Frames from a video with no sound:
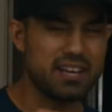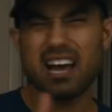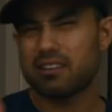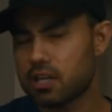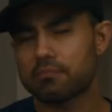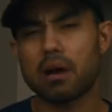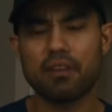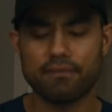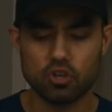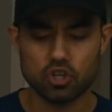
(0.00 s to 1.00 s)
But yeah, sometime
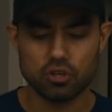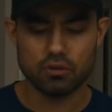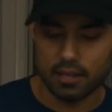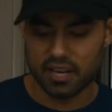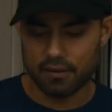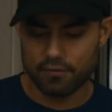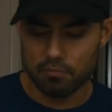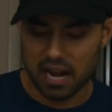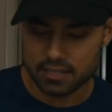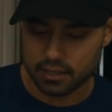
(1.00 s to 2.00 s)
in the future. All right, let me get a
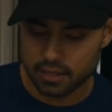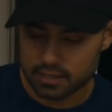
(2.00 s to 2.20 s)
few bites of